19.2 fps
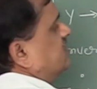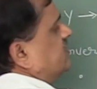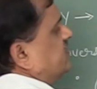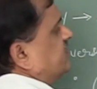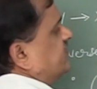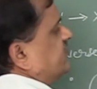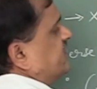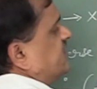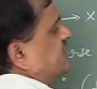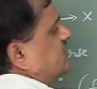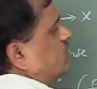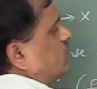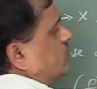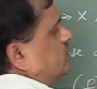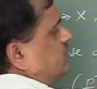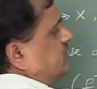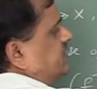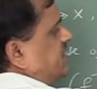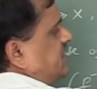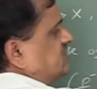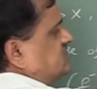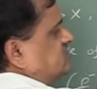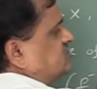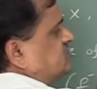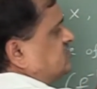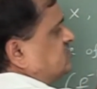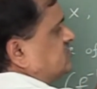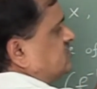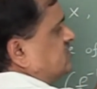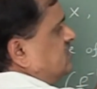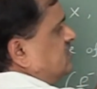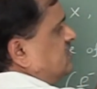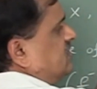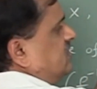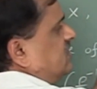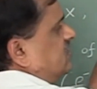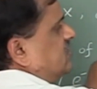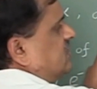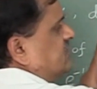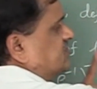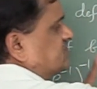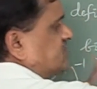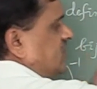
is equal to X is